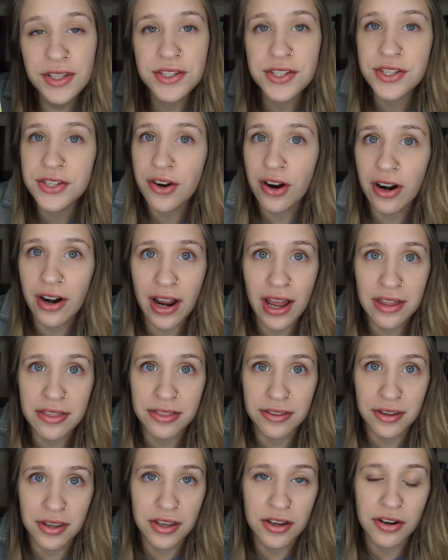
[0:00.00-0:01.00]
star
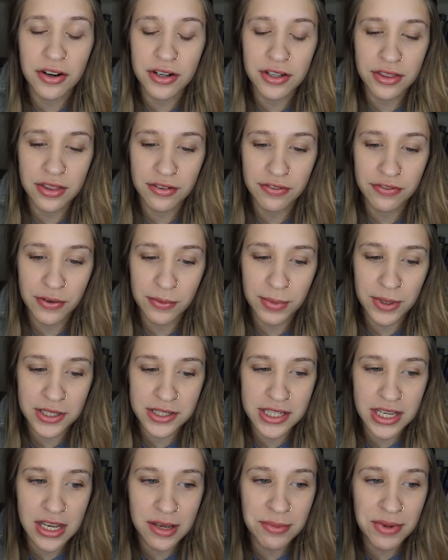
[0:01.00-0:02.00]
athlete on the football
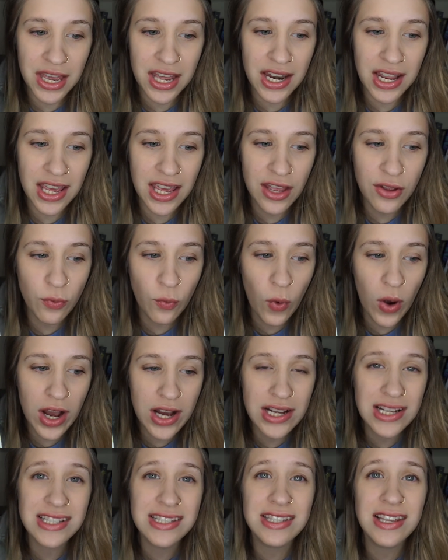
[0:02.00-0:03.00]
team and it
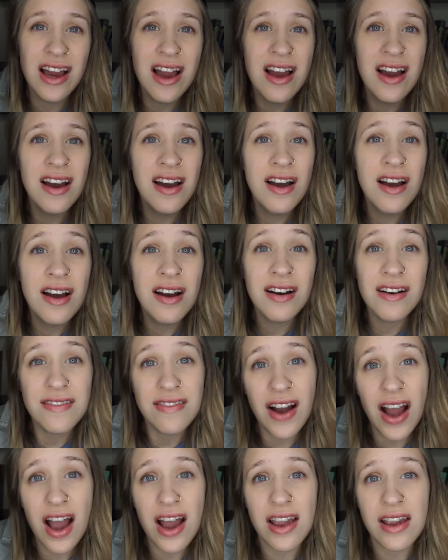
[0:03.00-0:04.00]
was
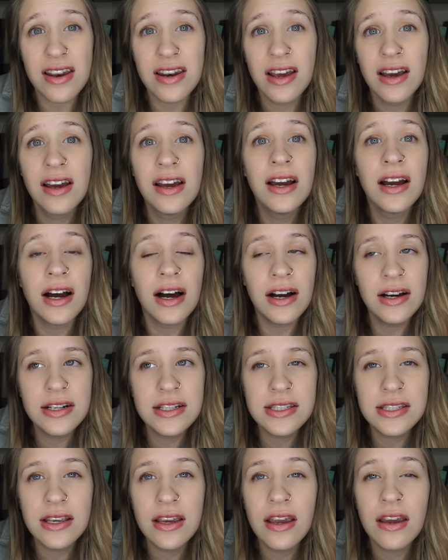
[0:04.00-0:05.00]
fine.
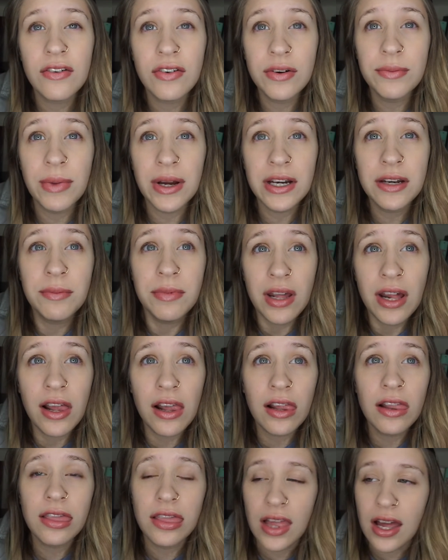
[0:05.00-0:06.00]
Honestly, it reminded me
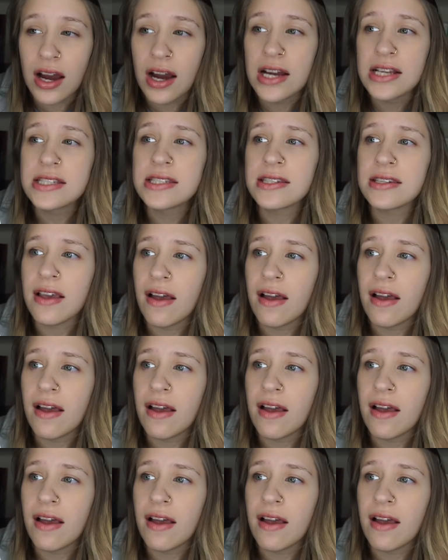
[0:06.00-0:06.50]
a lot